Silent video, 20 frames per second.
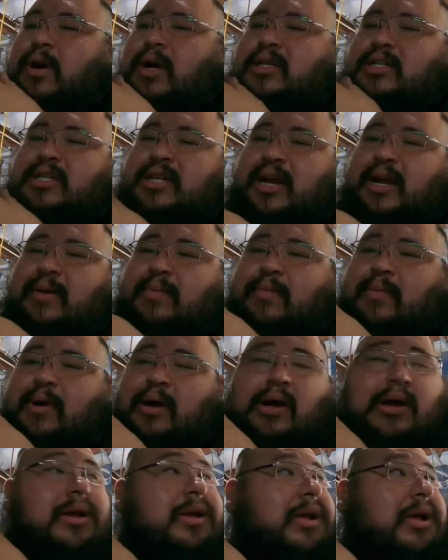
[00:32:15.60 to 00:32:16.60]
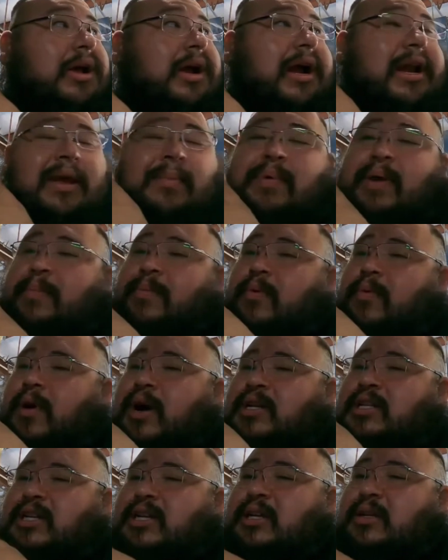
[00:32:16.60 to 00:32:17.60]
watch time, I need people
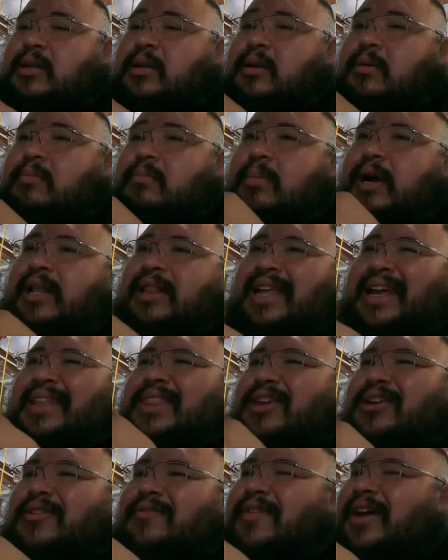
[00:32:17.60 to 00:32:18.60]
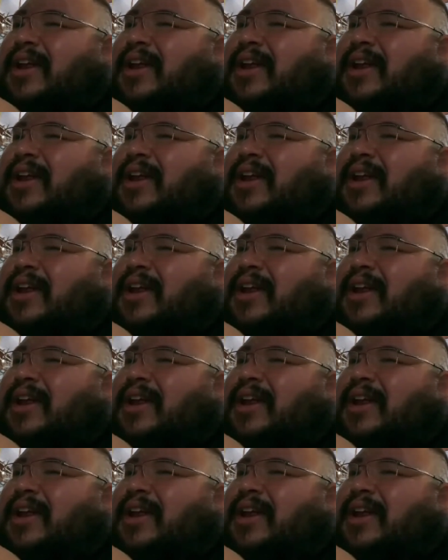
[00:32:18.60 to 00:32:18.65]
watching my lengthier